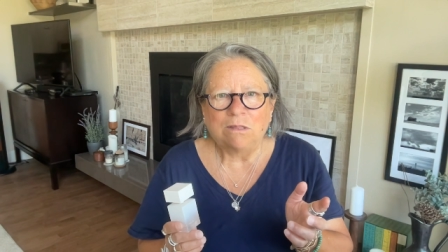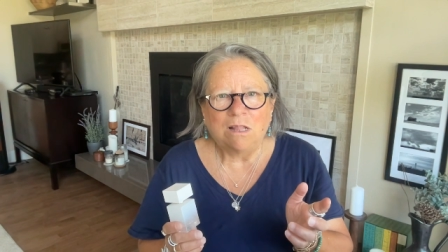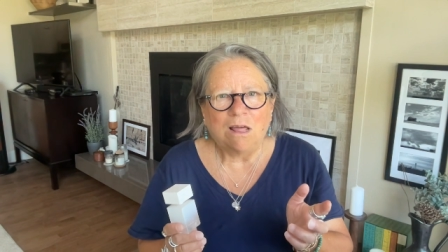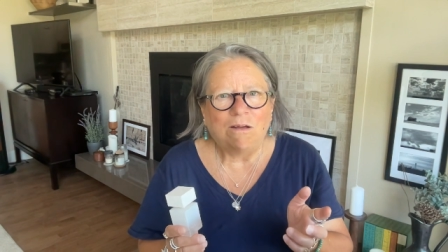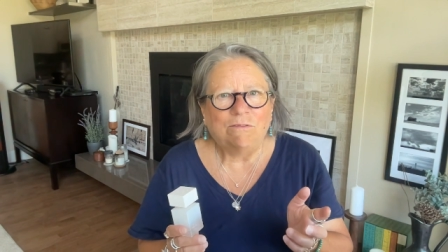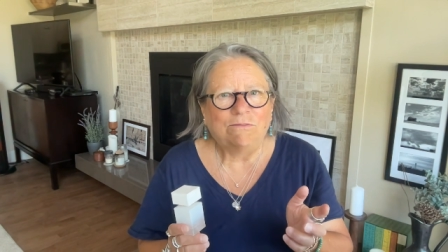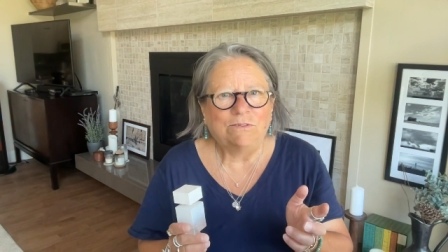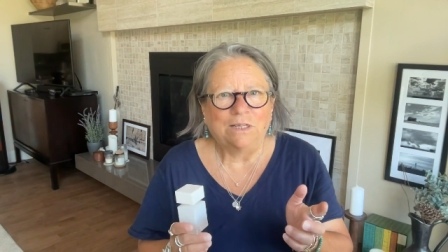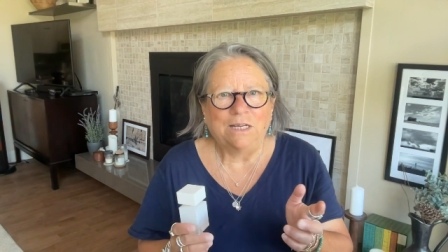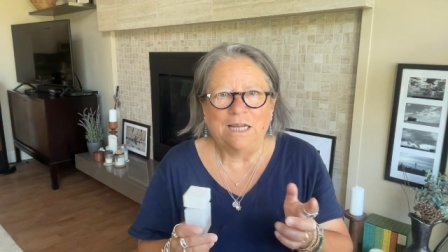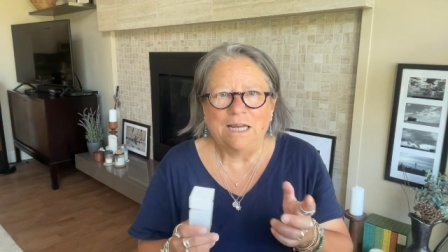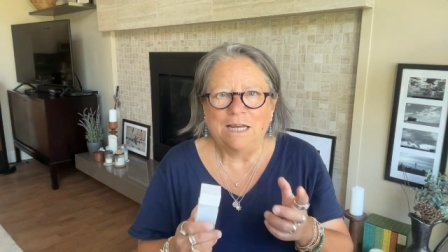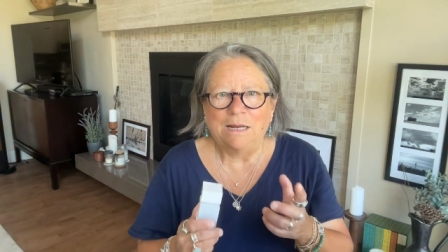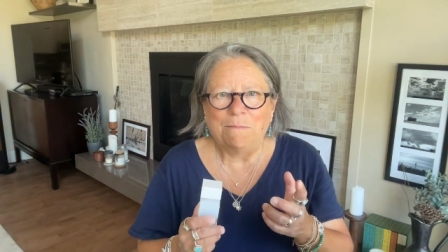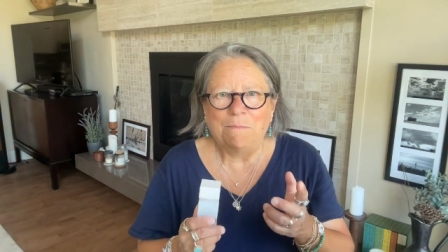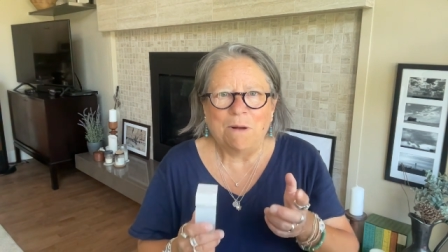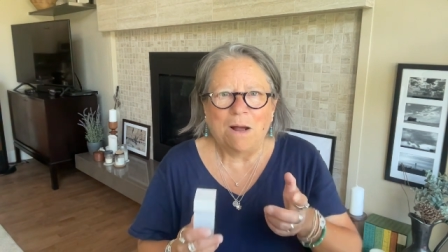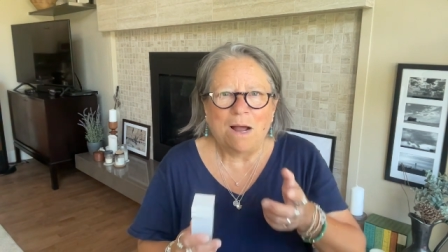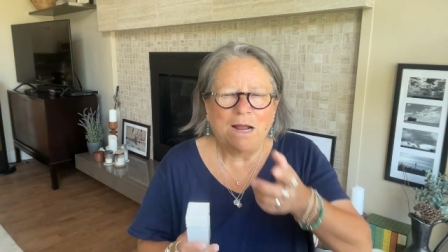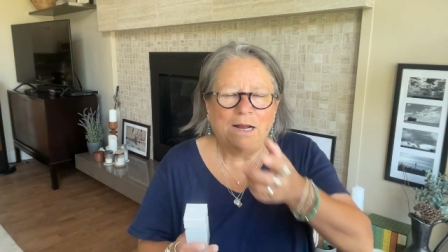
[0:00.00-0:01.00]
lovely
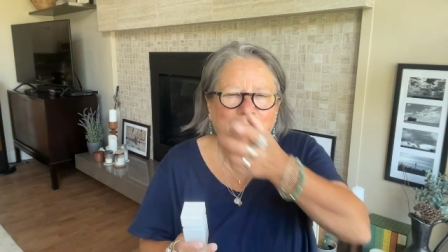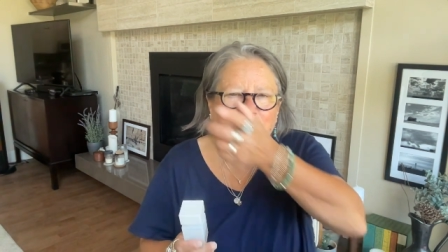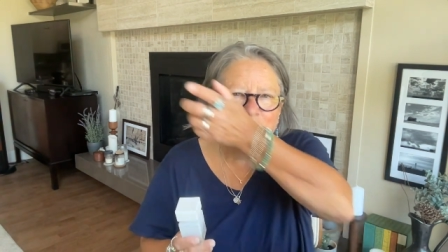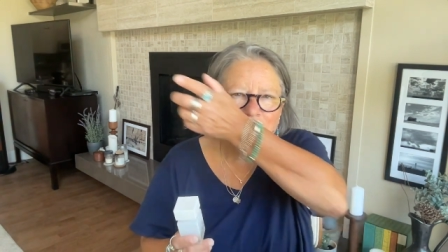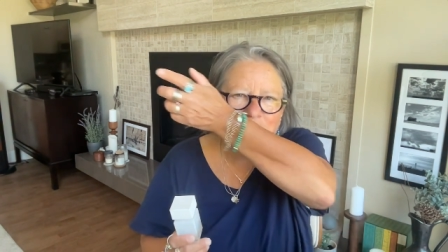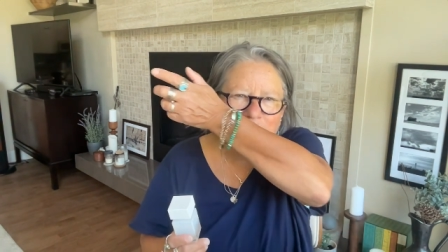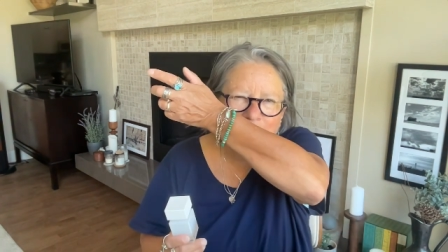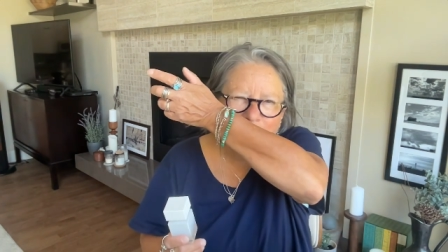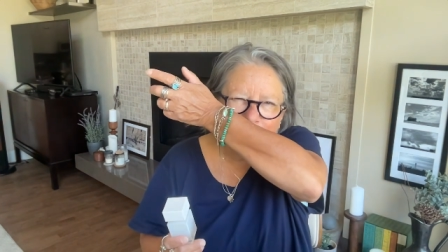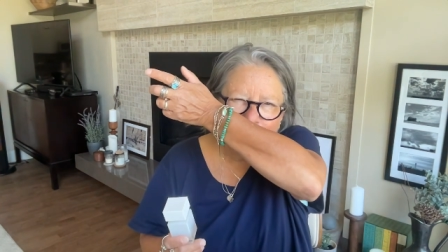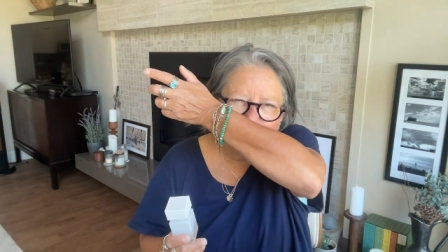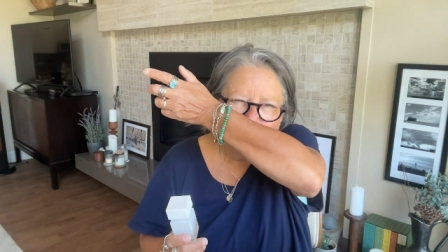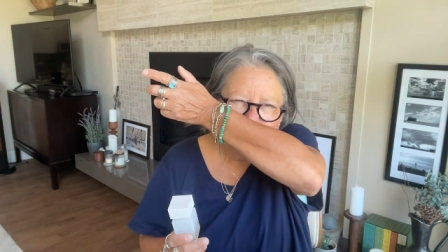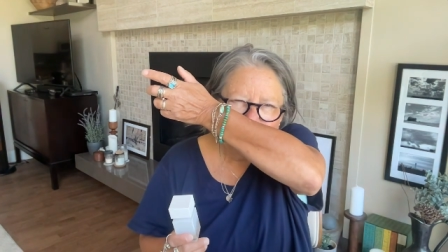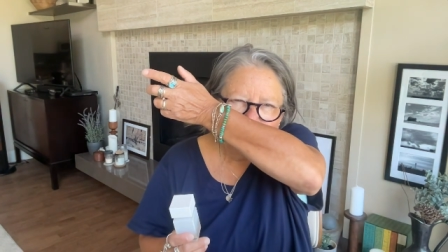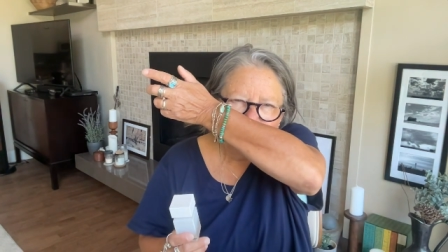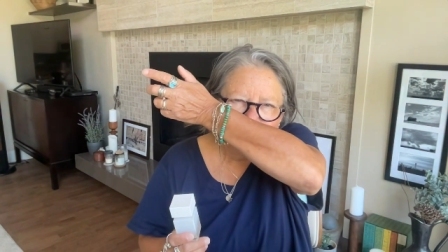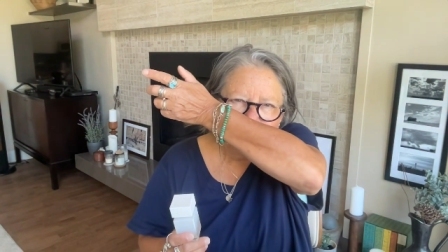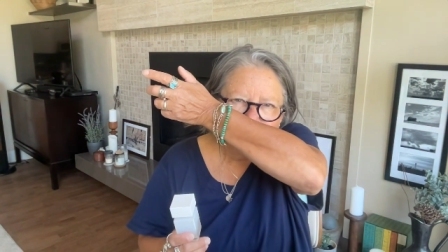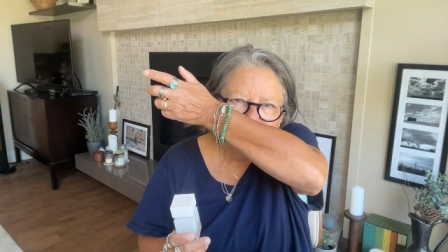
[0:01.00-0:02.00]
and mild. It's like,
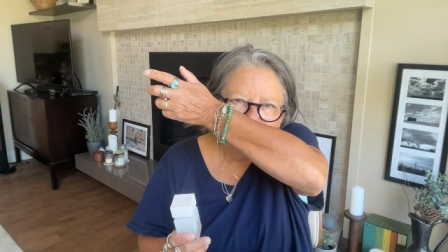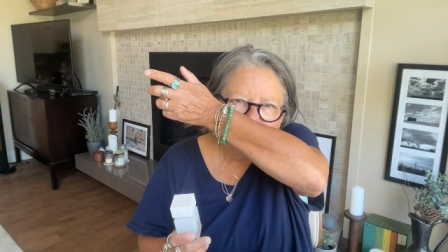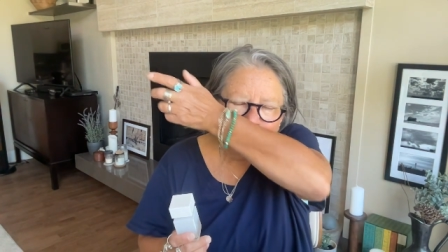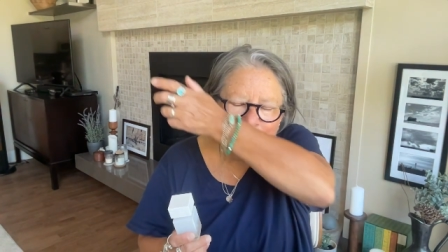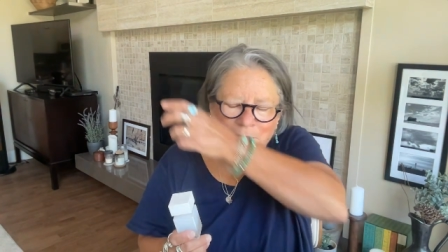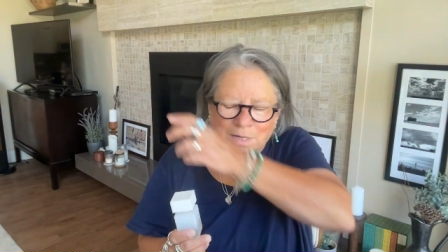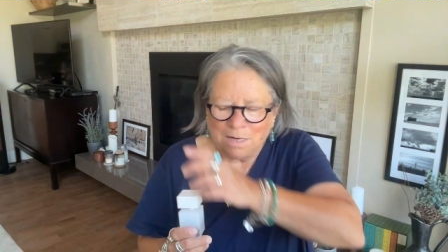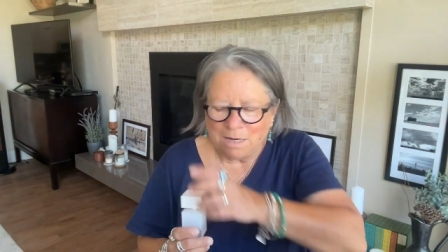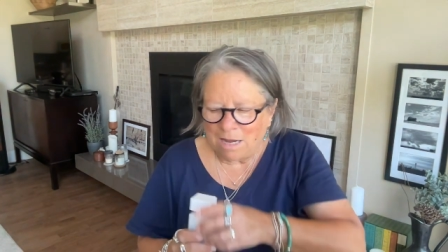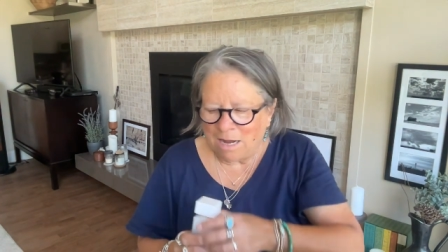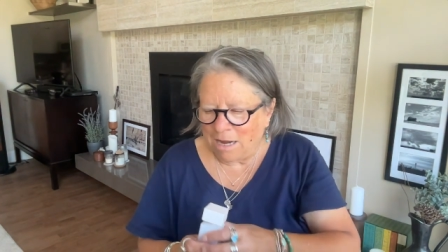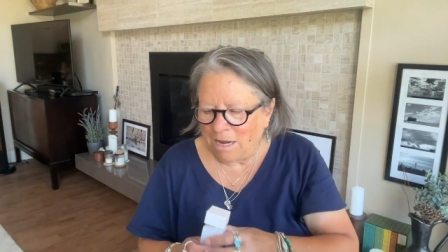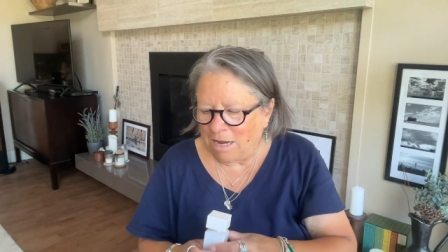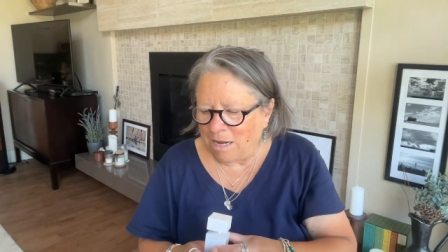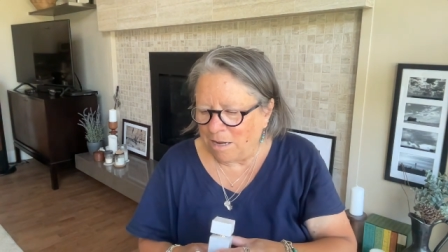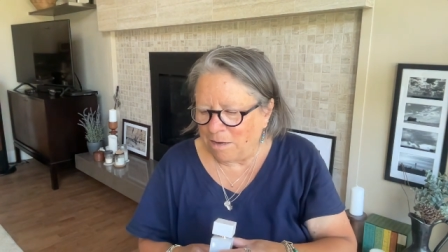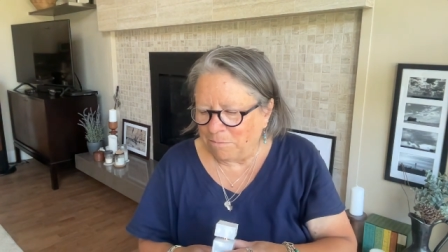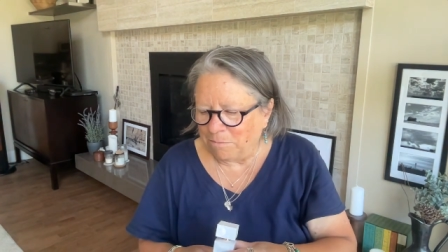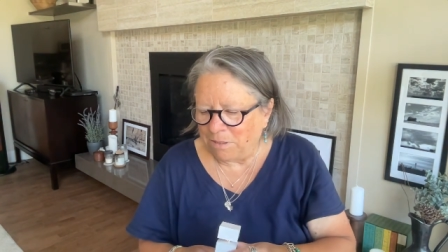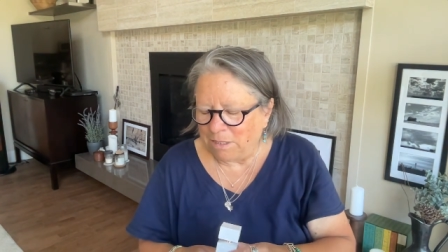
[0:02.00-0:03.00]

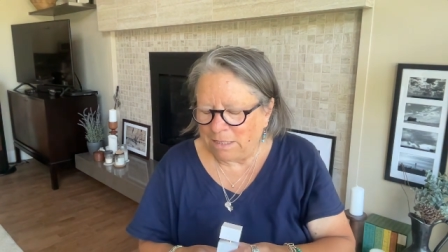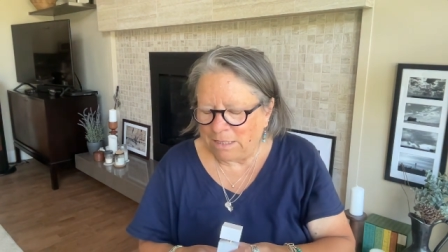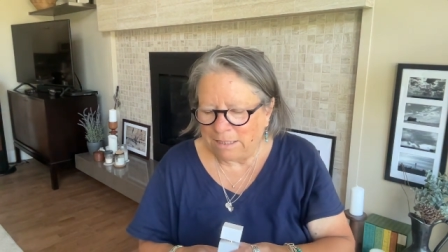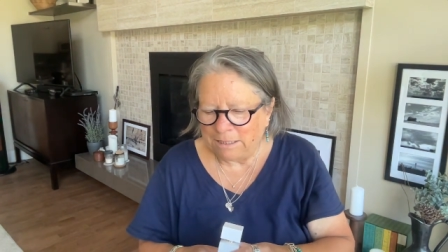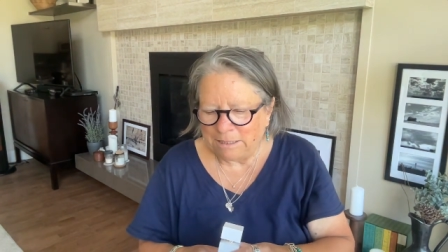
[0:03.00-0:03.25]
um,